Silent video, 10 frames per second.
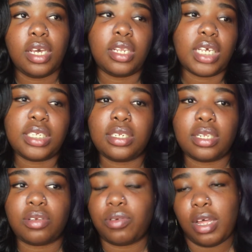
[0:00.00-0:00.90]
He does need
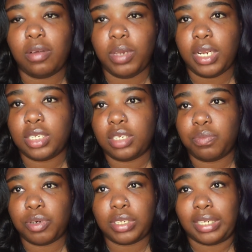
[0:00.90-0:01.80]
a little help getting
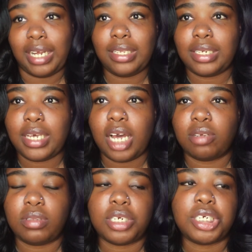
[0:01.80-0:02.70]
some personality
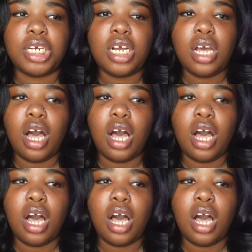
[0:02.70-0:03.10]
out there.